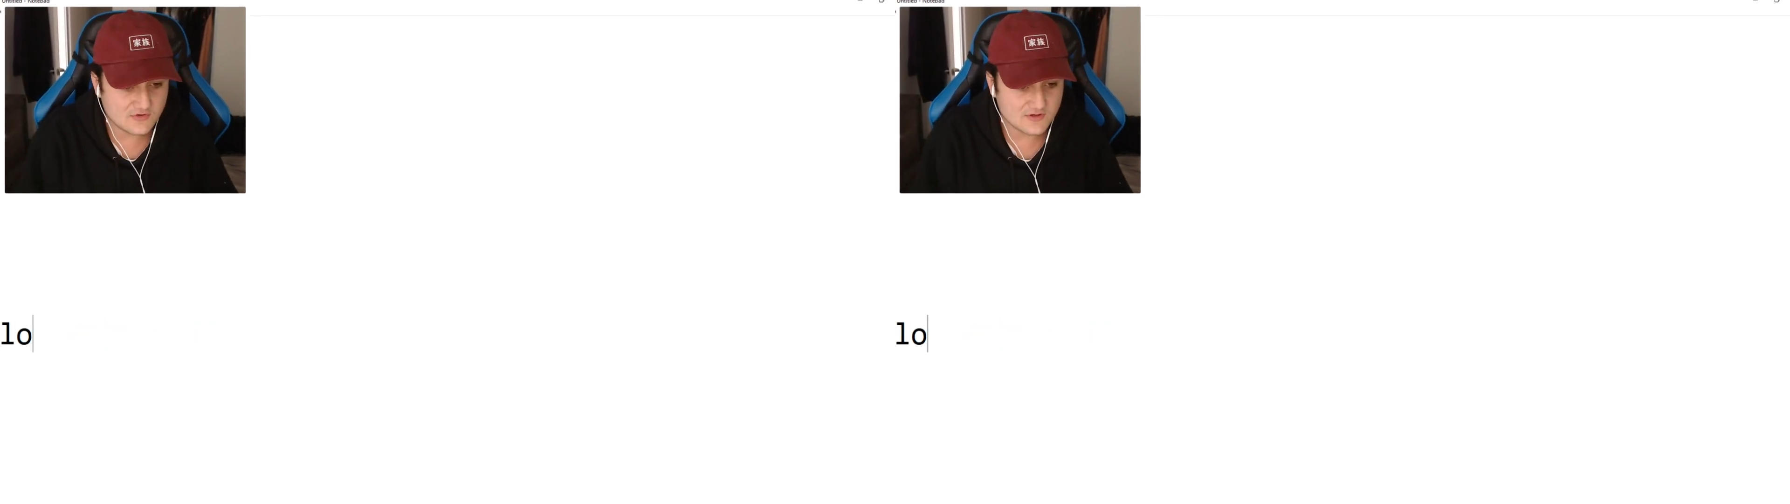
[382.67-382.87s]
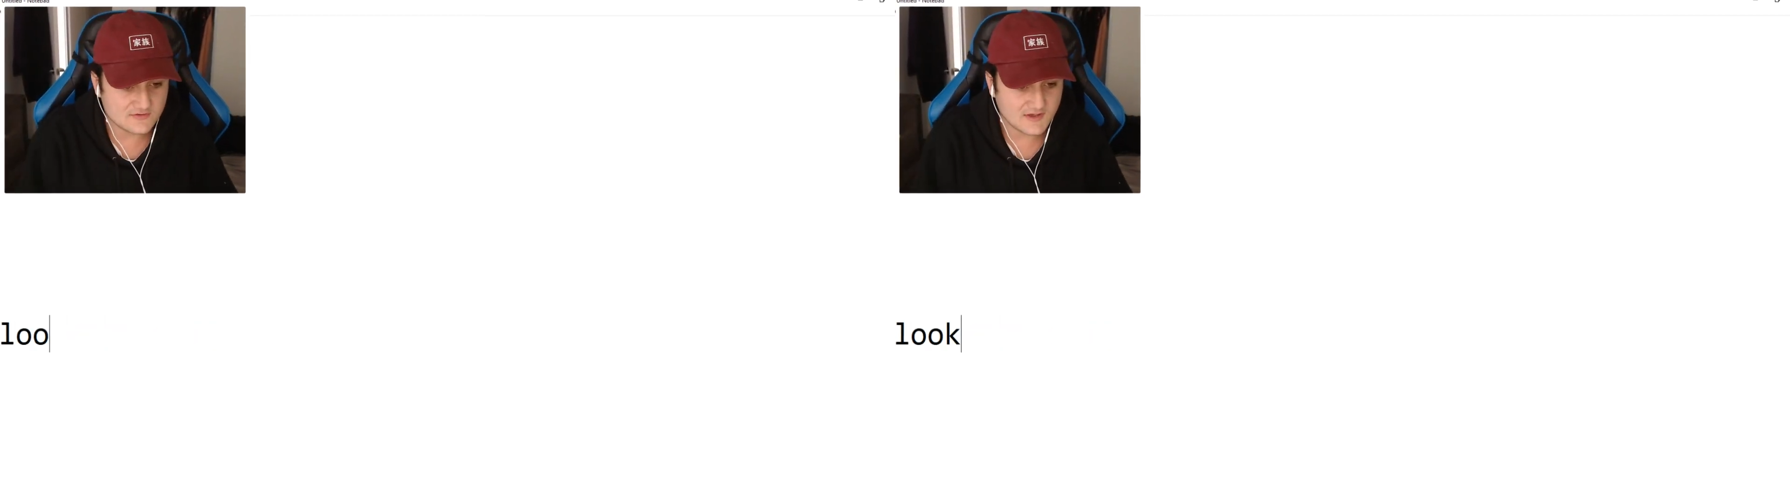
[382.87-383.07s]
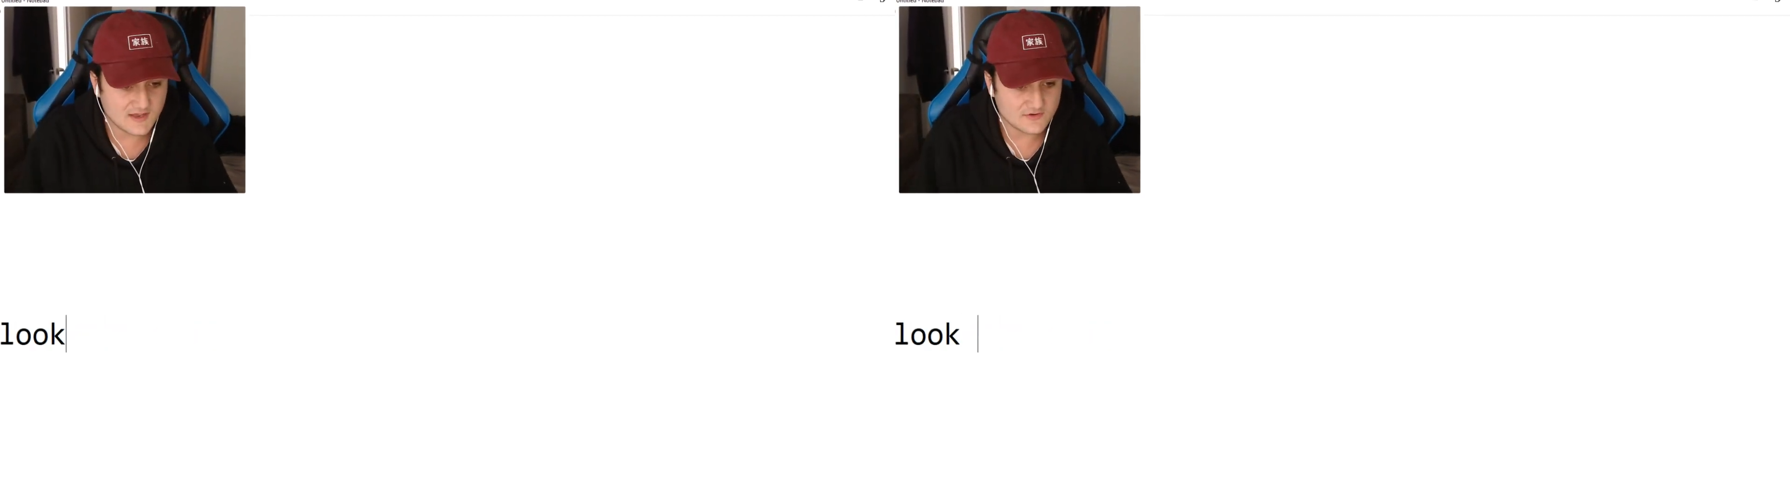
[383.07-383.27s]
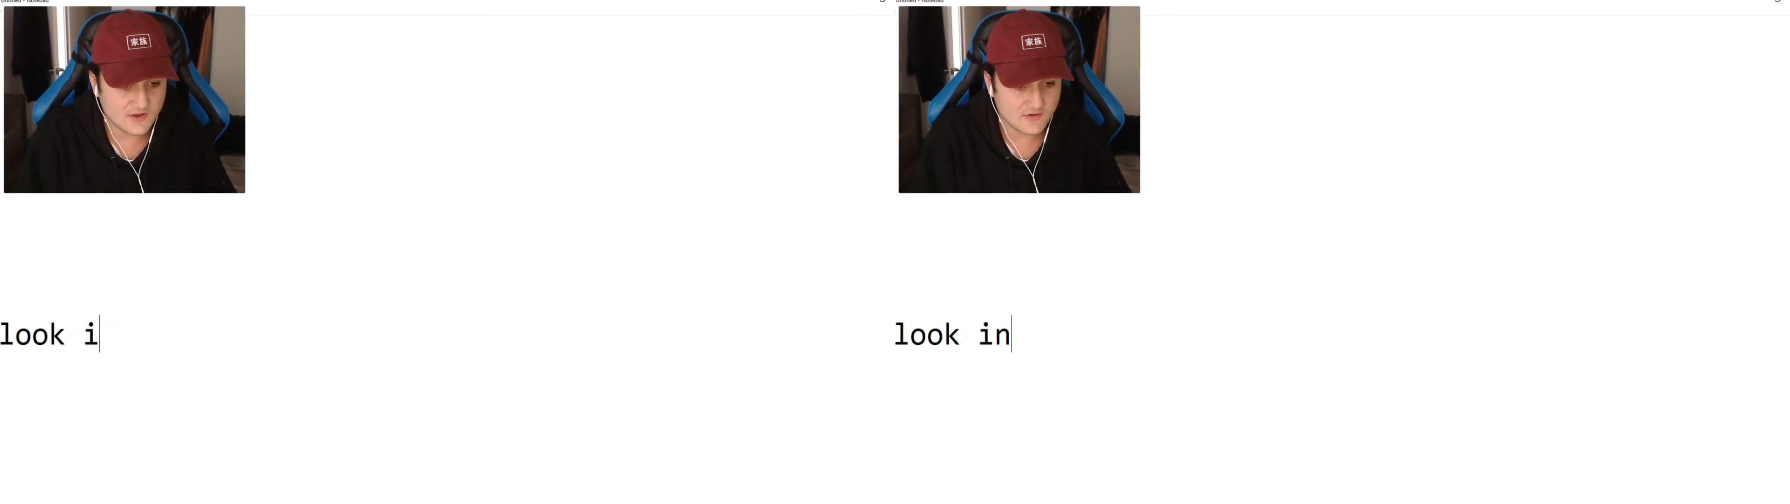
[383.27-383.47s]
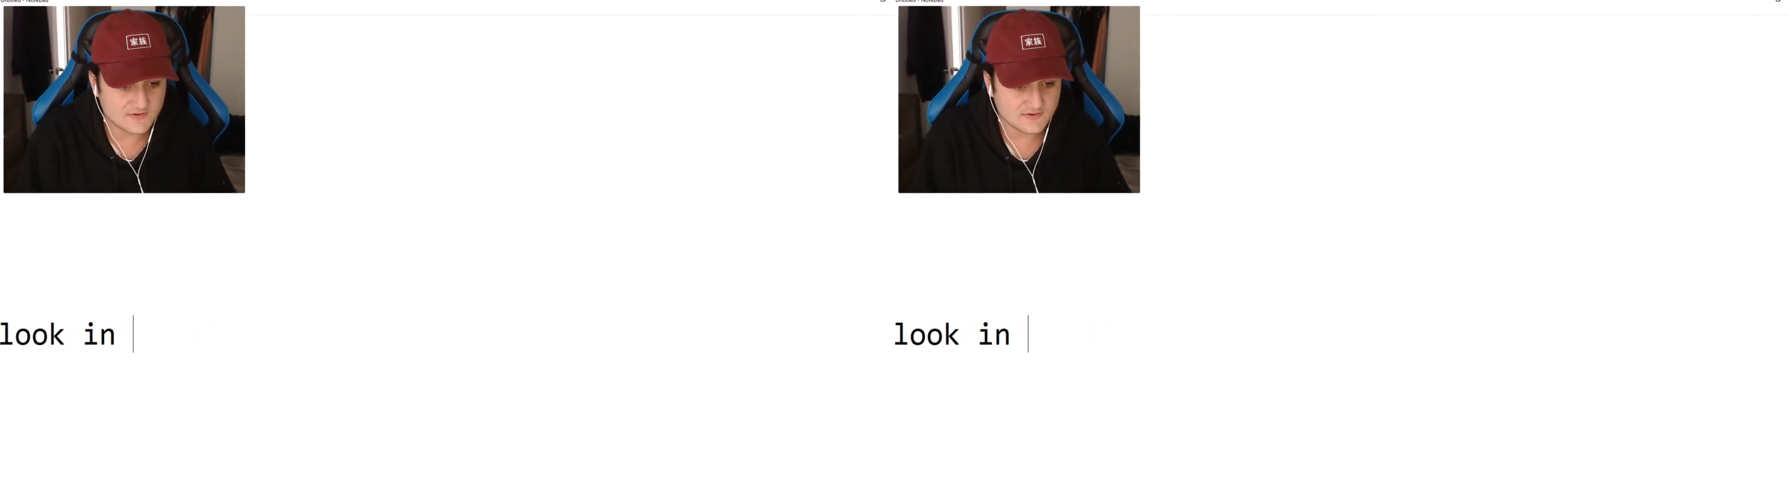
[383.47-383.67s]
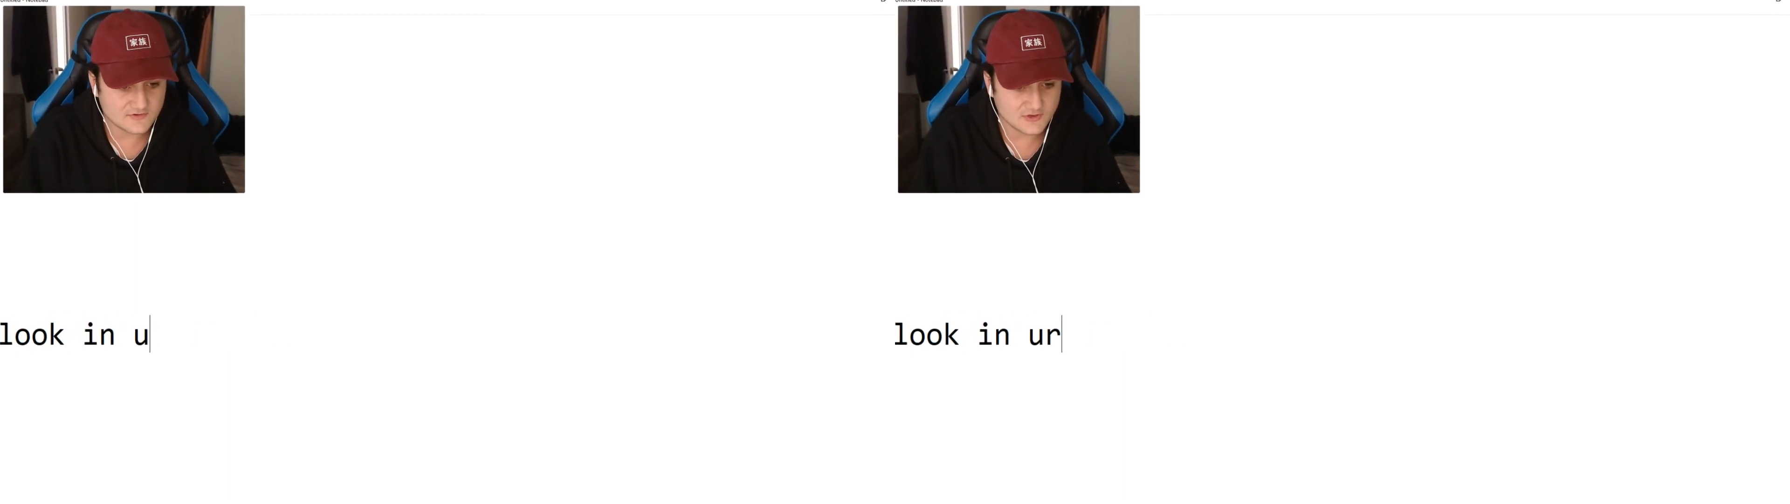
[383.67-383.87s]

Because I don't know. He says,